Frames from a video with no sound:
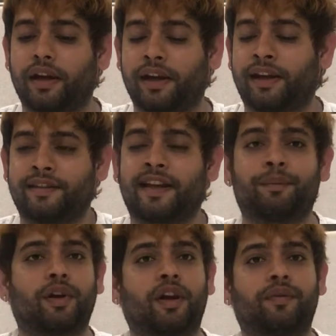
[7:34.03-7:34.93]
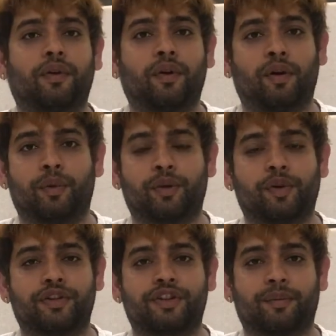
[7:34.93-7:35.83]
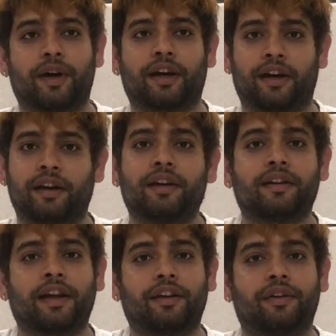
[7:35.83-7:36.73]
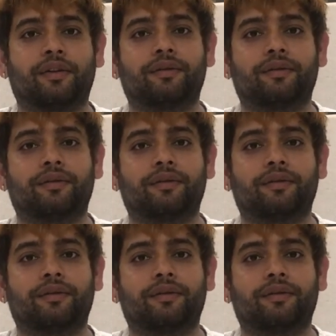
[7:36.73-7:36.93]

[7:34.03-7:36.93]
an example of a monopolistic market. Thank you.